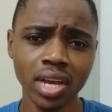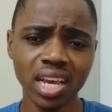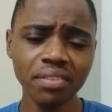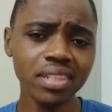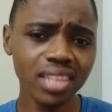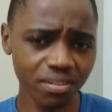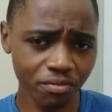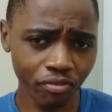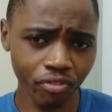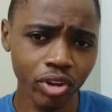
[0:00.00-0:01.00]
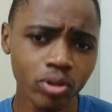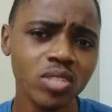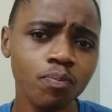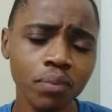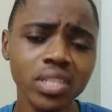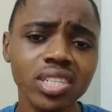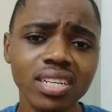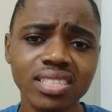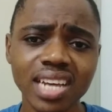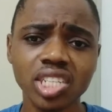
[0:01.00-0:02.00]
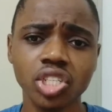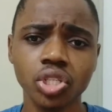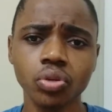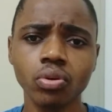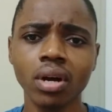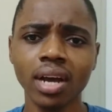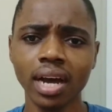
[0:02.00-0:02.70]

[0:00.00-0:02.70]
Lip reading: Even the few speeches that you